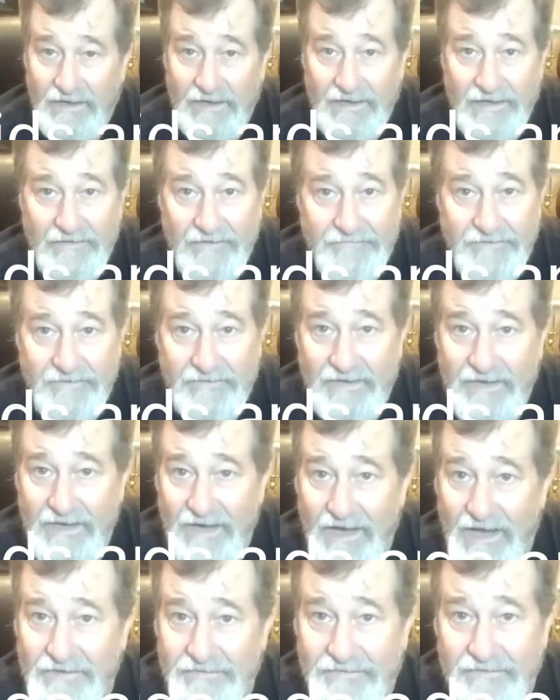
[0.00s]
If you
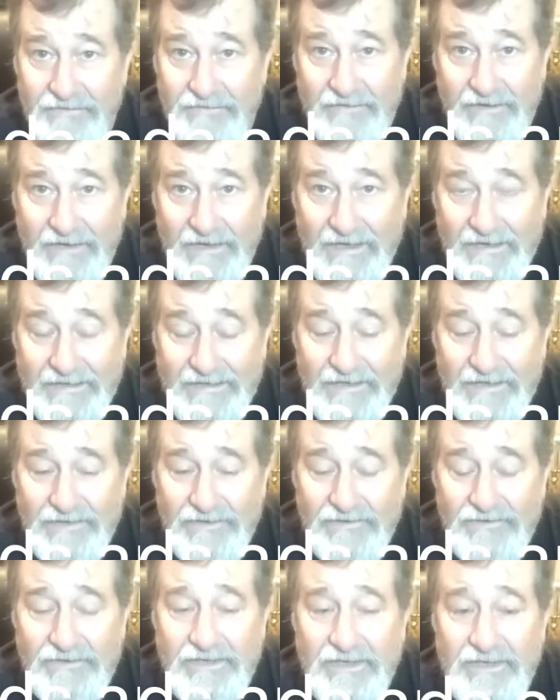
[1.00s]
cannot do that,
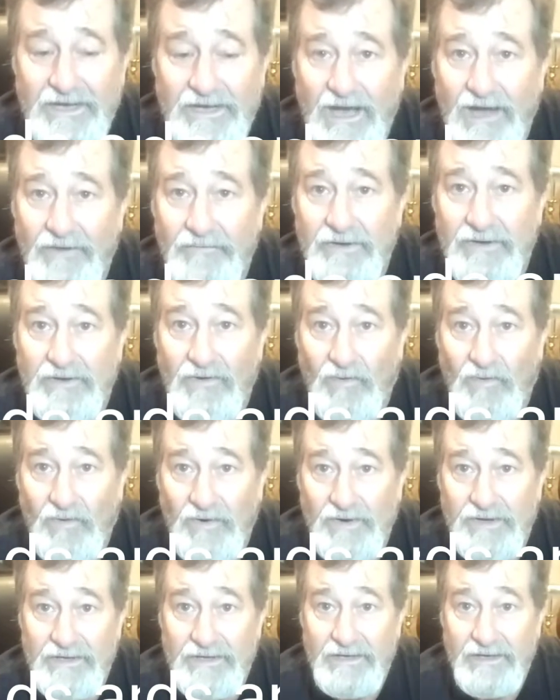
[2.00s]
you cannot
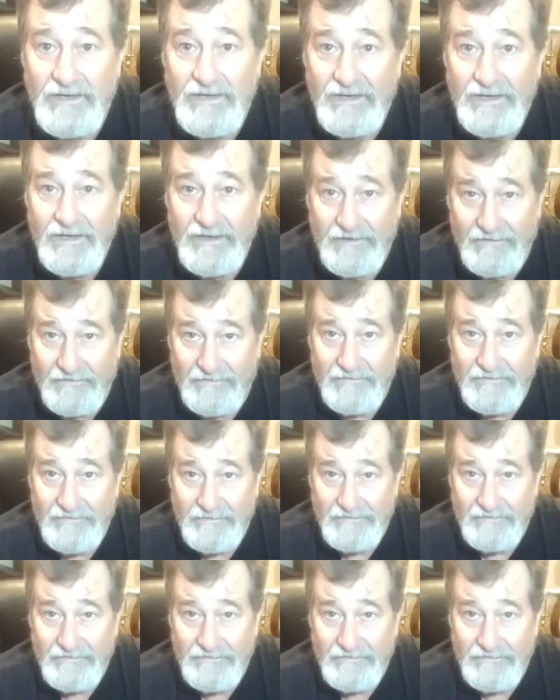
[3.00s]
record it here.